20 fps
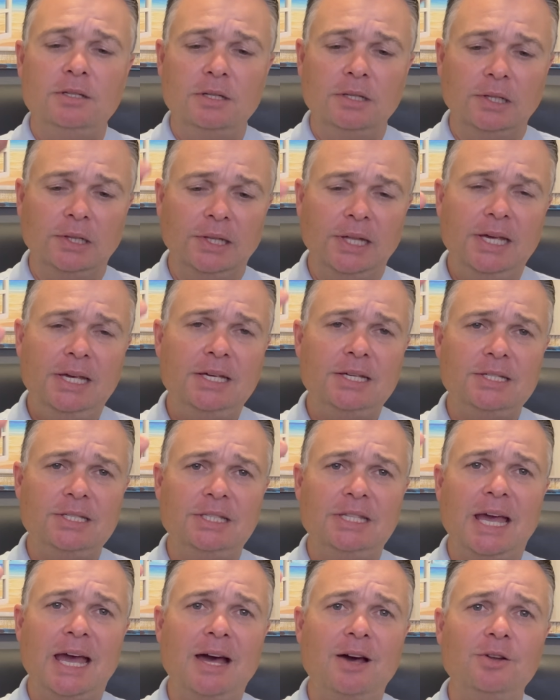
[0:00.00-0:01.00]
Link is
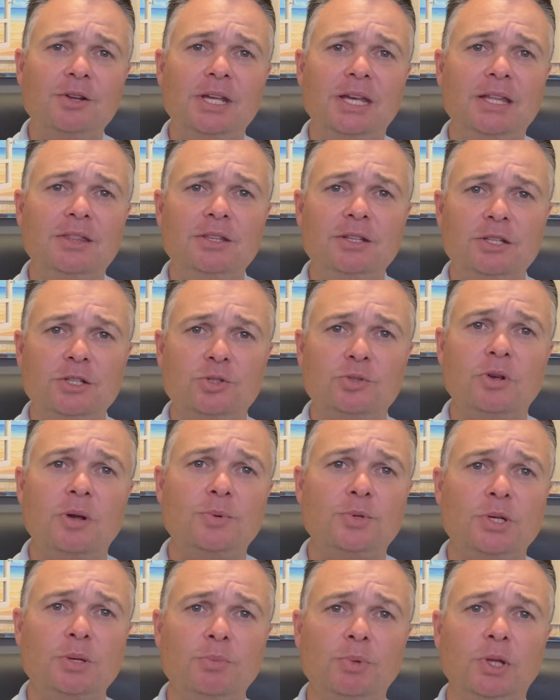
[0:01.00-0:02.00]
down in the
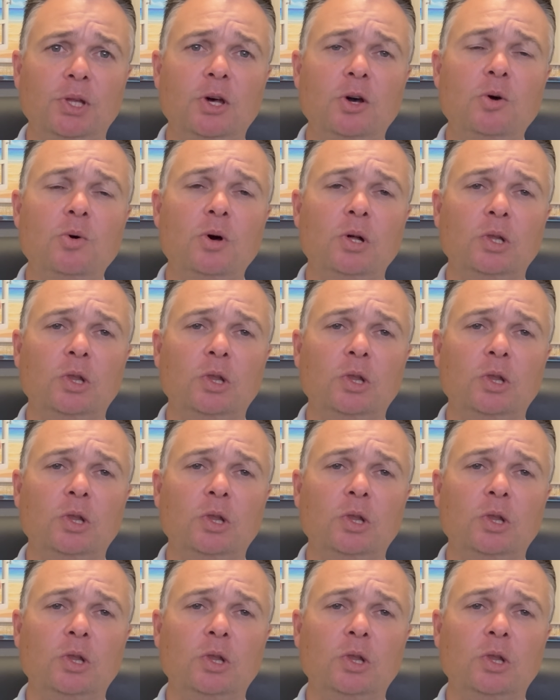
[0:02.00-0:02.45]
description below